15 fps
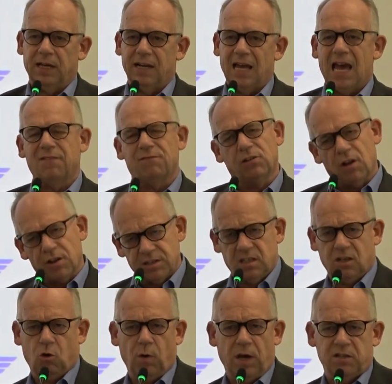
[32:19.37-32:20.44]
They have lots
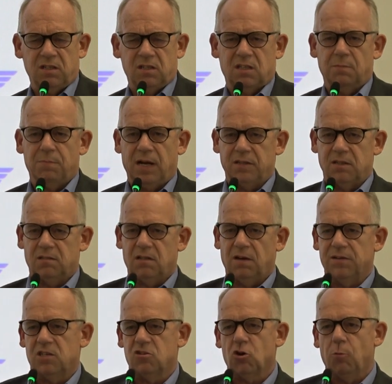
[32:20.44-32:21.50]
of questions about the stuff
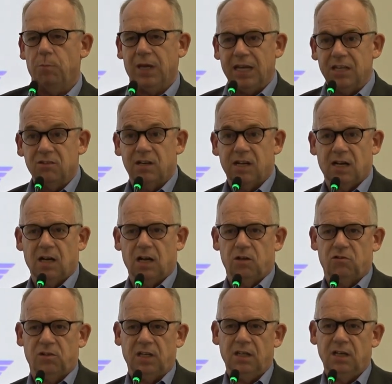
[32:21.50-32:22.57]
that's going into their
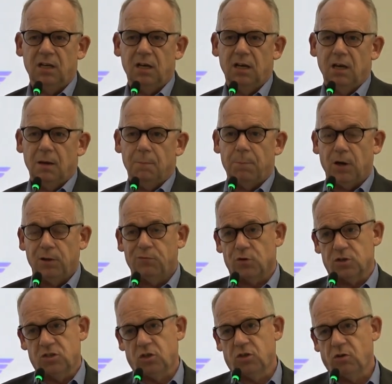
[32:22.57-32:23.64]
country, both for
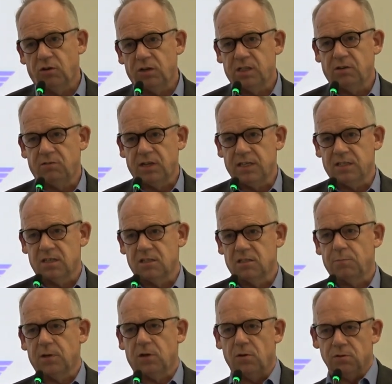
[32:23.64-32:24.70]
security reasons,
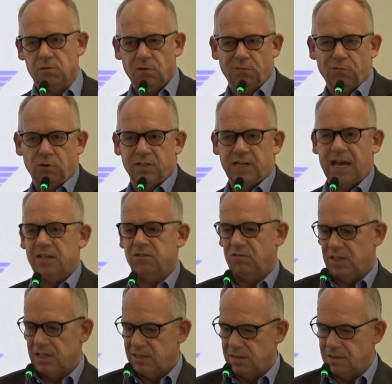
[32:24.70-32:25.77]
but also for tax
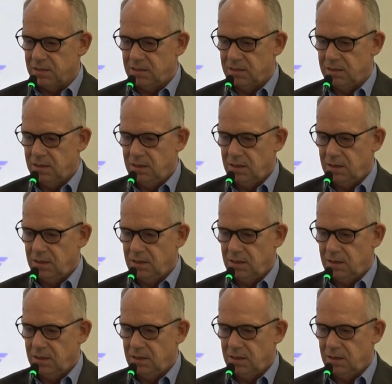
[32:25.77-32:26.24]
reasons.